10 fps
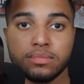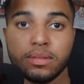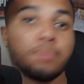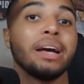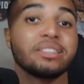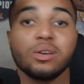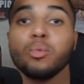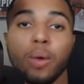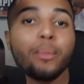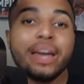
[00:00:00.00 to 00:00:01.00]
Based on
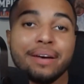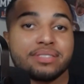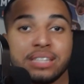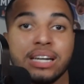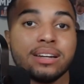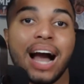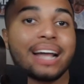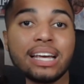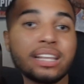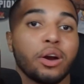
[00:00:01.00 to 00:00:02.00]
what we have seen, I
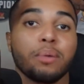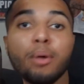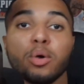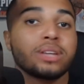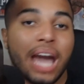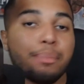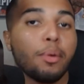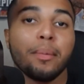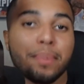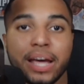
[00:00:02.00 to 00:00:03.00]
think they are both
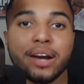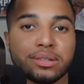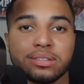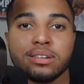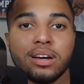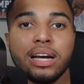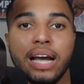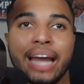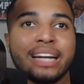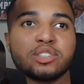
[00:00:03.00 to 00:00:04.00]
capable players,
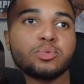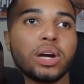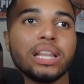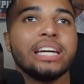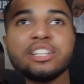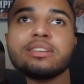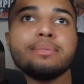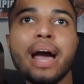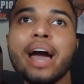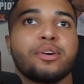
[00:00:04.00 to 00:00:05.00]
and it's really just a
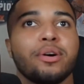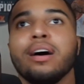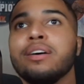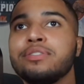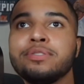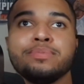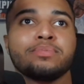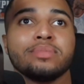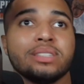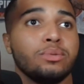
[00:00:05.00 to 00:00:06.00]
matter of
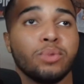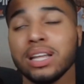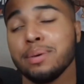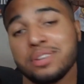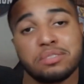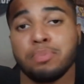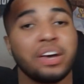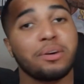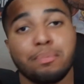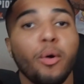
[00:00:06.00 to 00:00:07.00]
really just
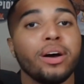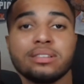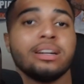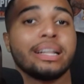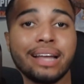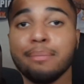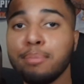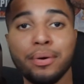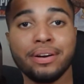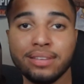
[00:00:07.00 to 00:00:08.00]
pick your poison at that point.